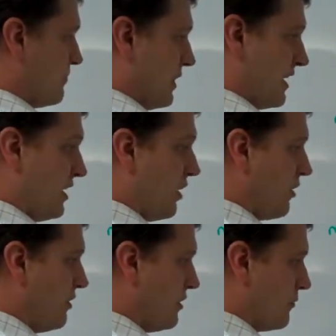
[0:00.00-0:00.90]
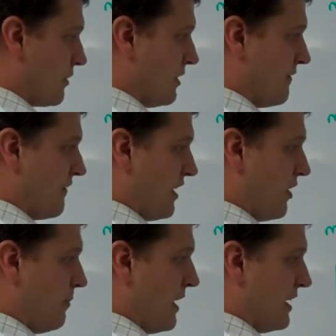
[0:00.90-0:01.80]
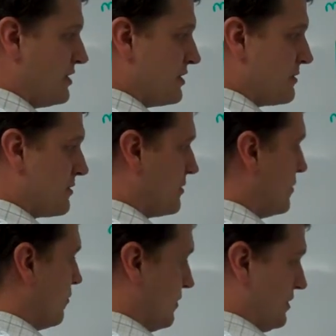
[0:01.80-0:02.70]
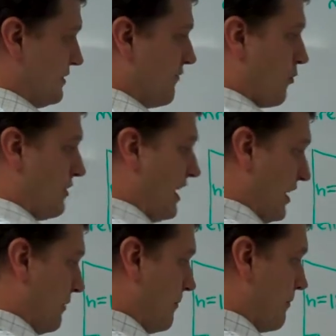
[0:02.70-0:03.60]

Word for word: plug in our, we're going to find our base, which is 14,